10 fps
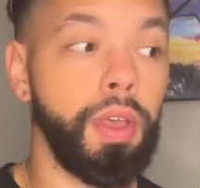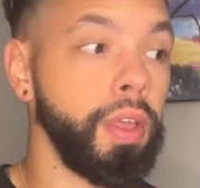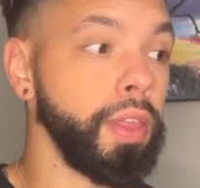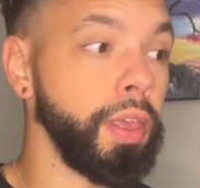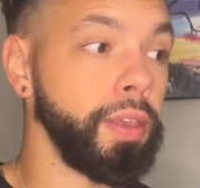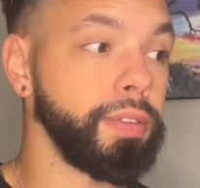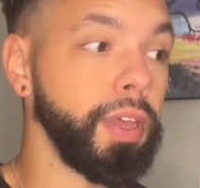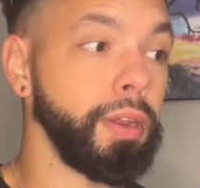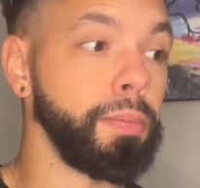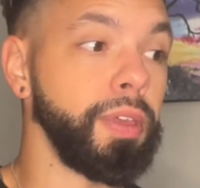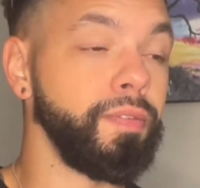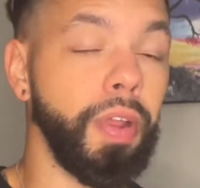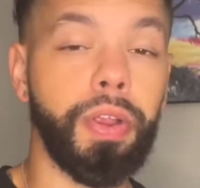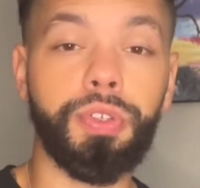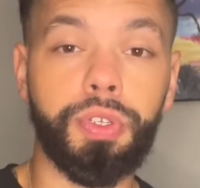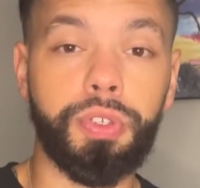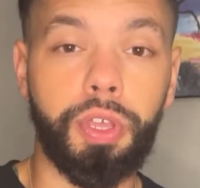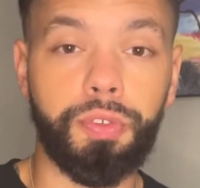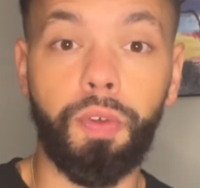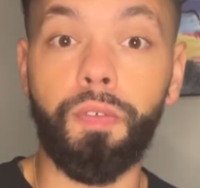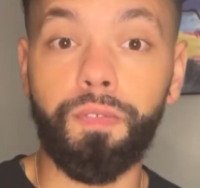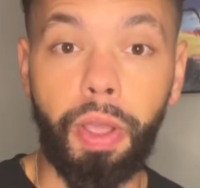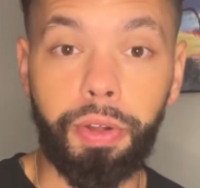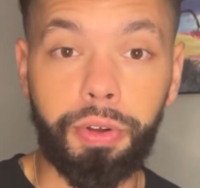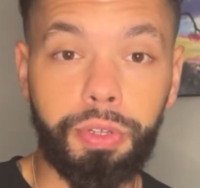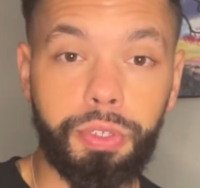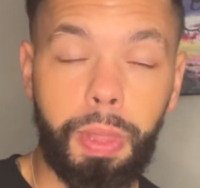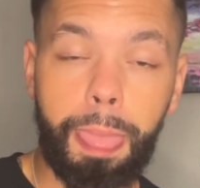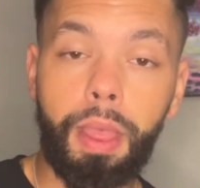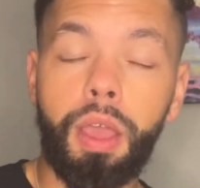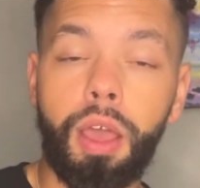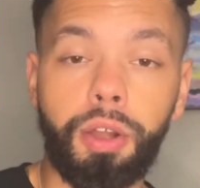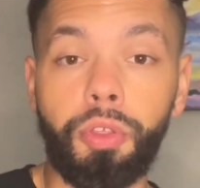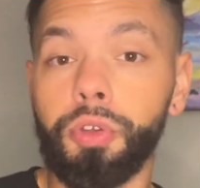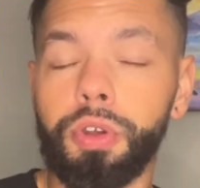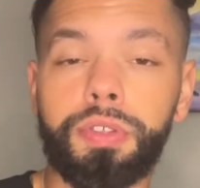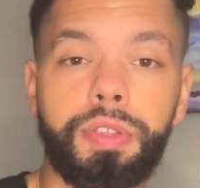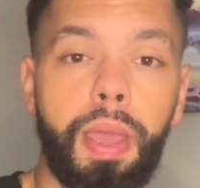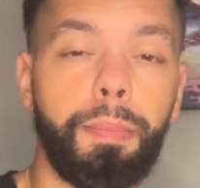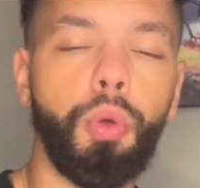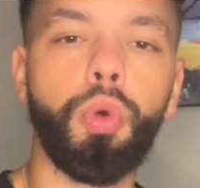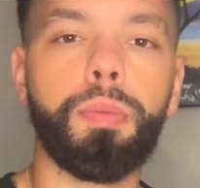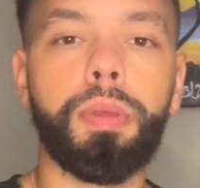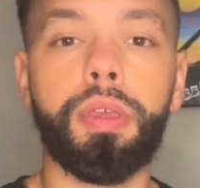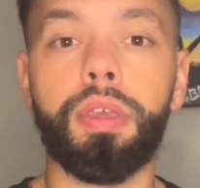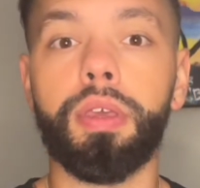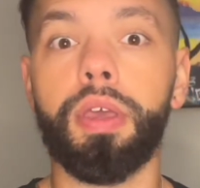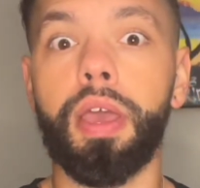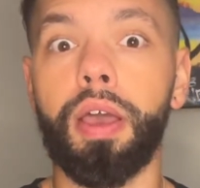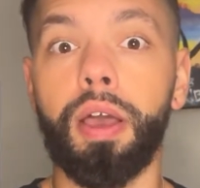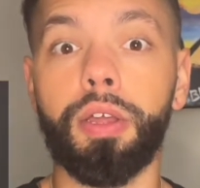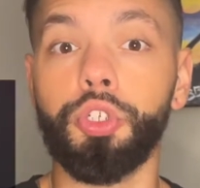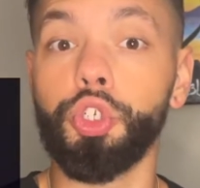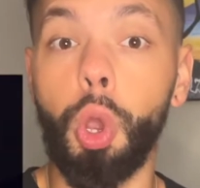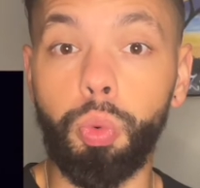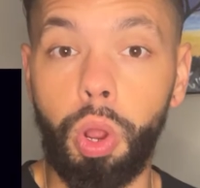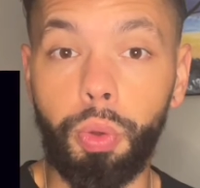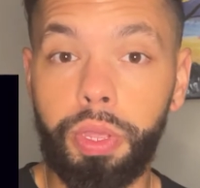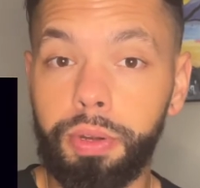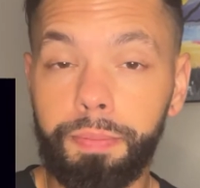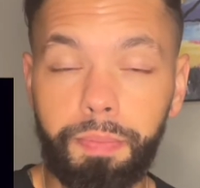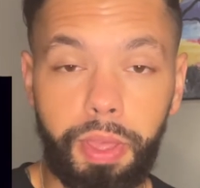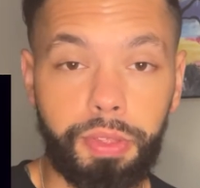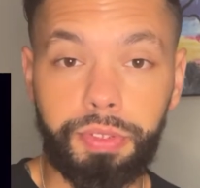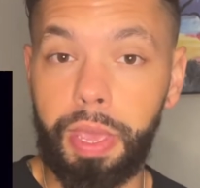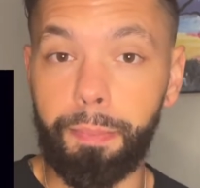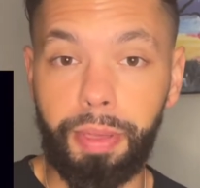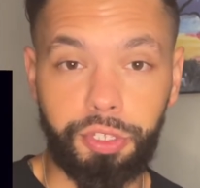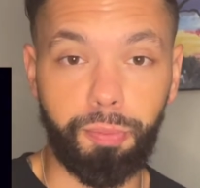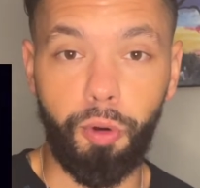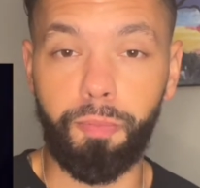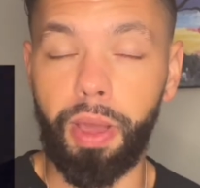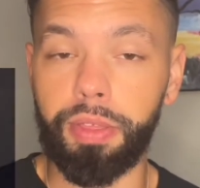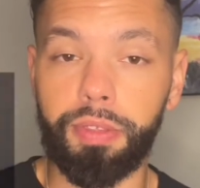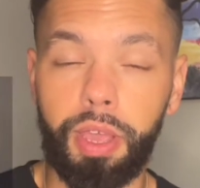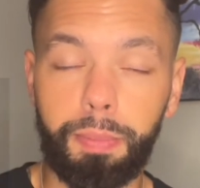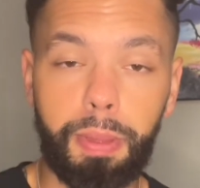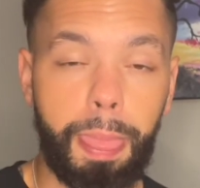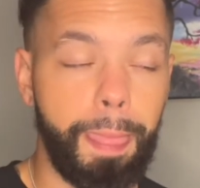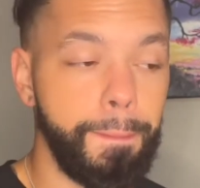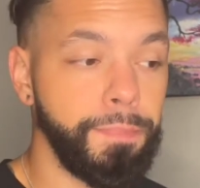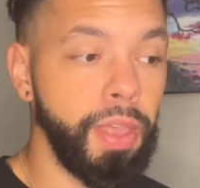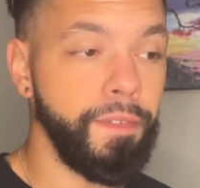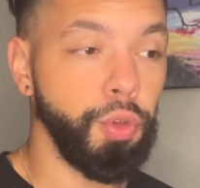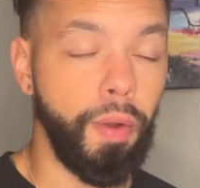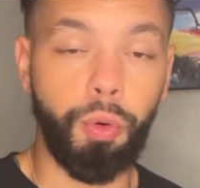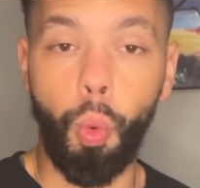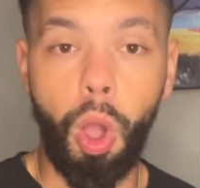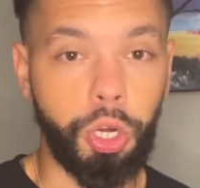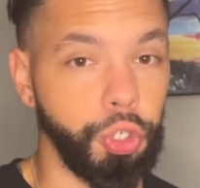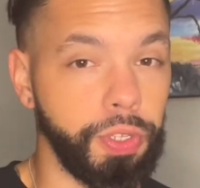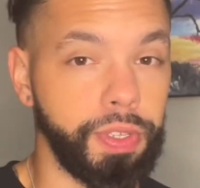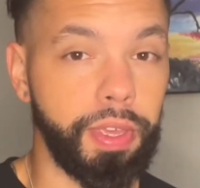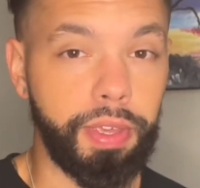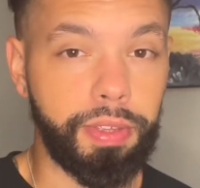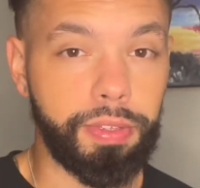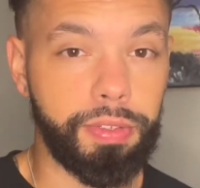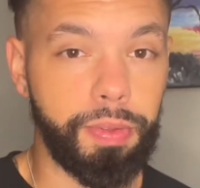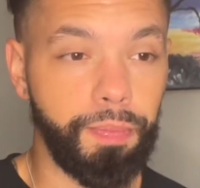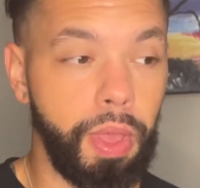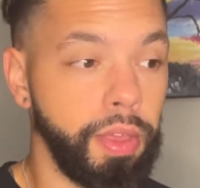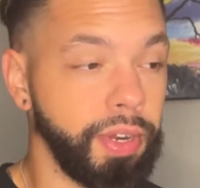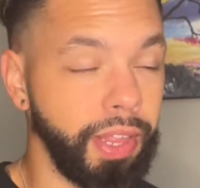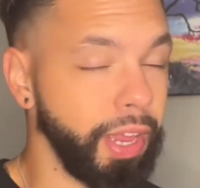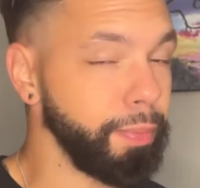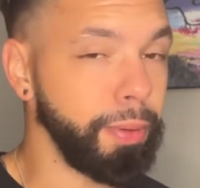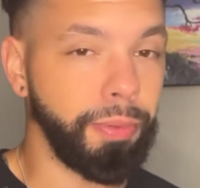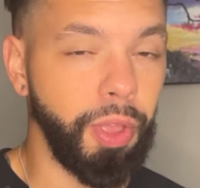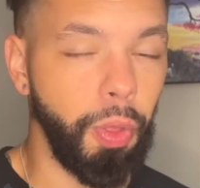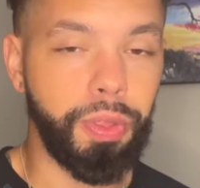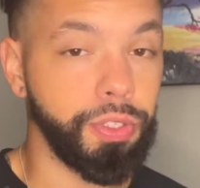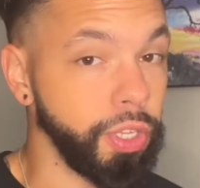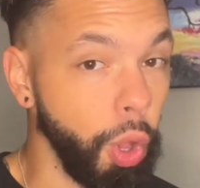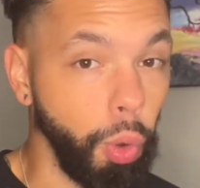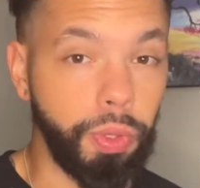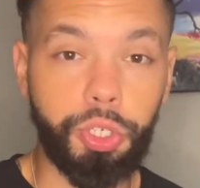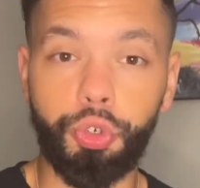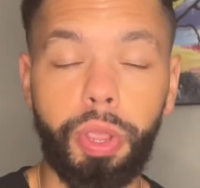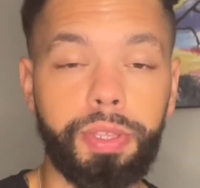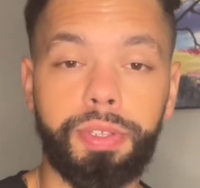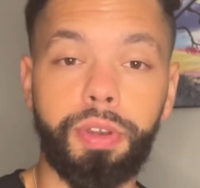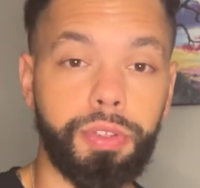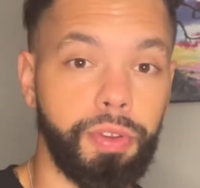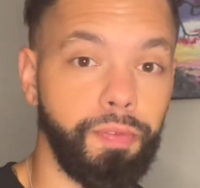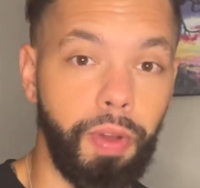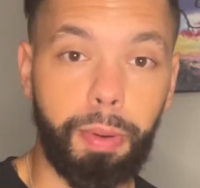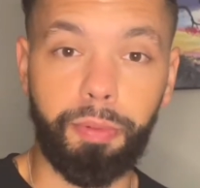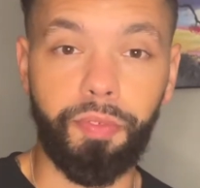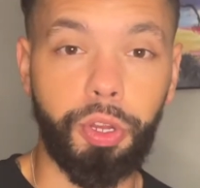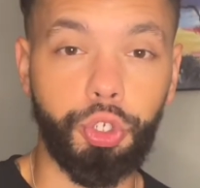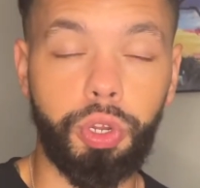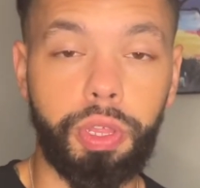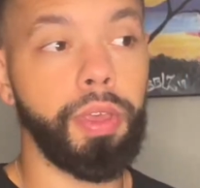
They tend to be very successful fighters. Another good example would be Joe Rogan as a mesomorph body type. If you ever watch his kicks, not a lot of people know this, he only trains, he doesn't fight professionally.